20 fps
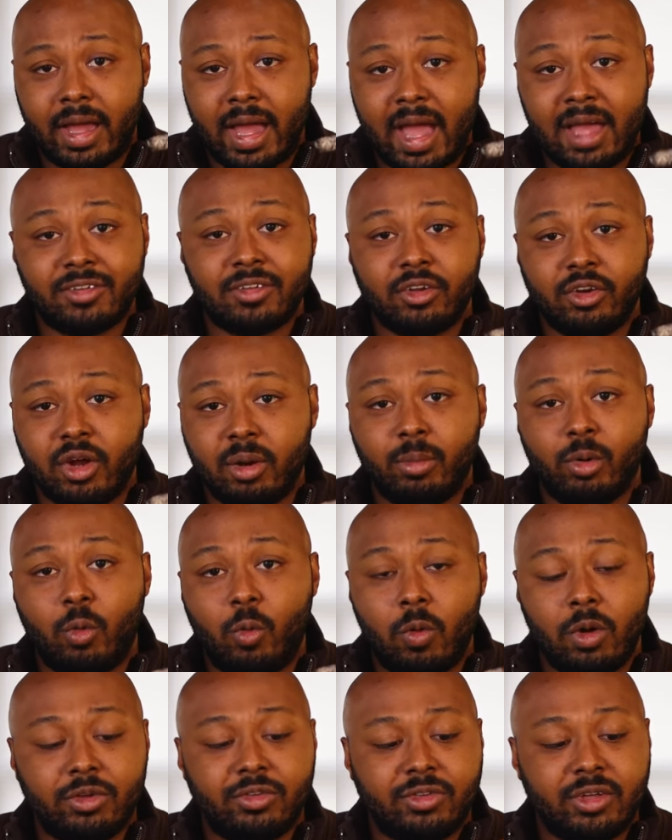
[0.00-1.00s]
as a number
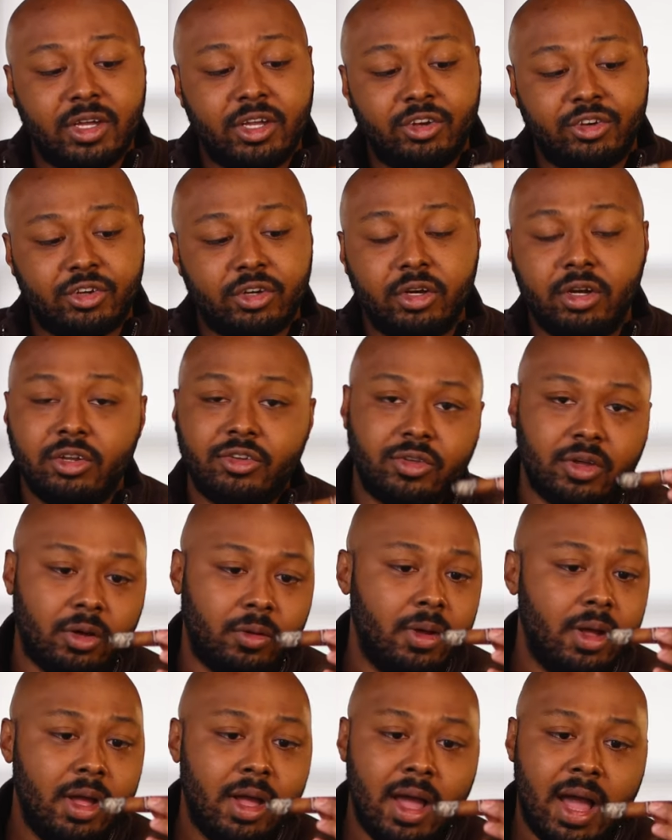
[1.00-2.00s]
one seed should,
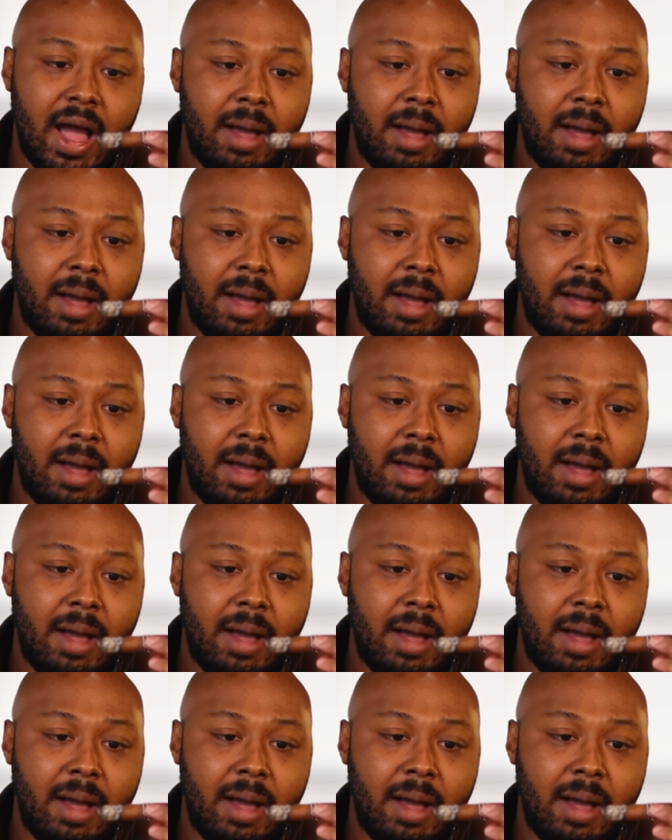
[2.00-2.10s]
so